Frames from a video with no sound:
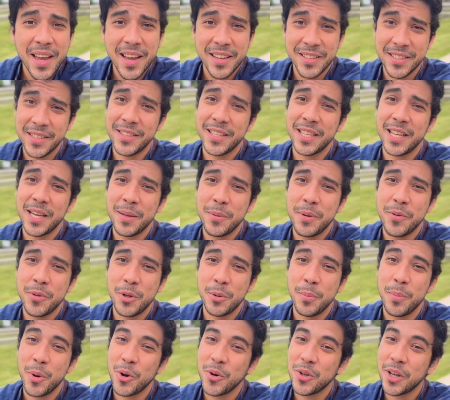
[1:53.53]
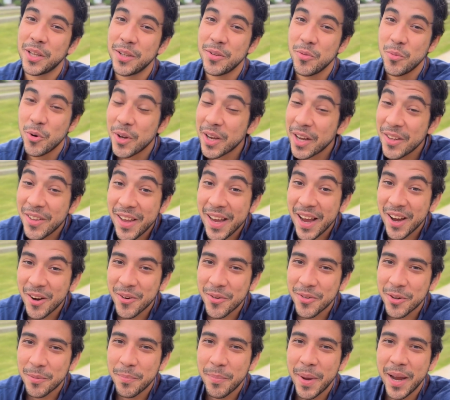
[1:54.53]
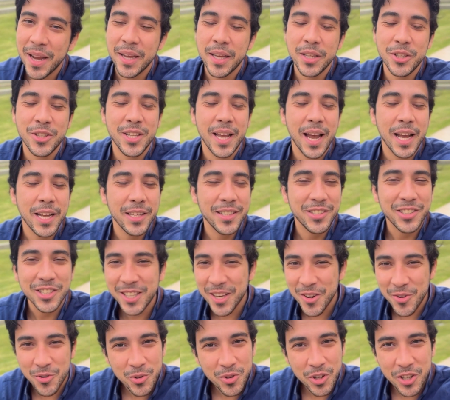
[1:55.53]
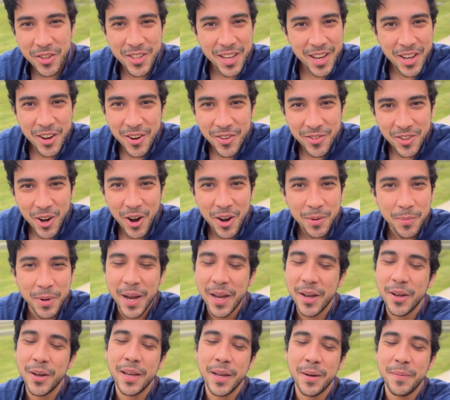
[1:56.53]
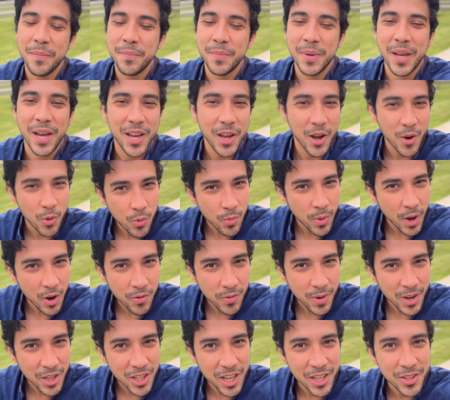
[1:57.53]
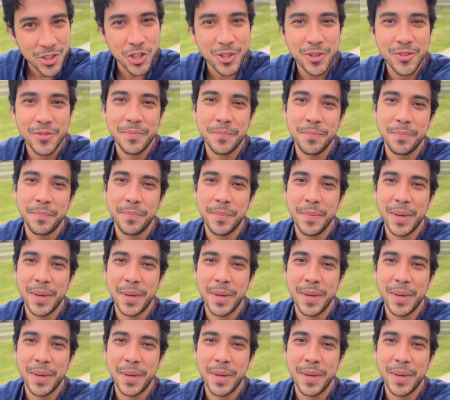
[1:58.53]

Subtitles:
it's a team of components working together to manage and scale your containers automatically, like a well-run kitchen.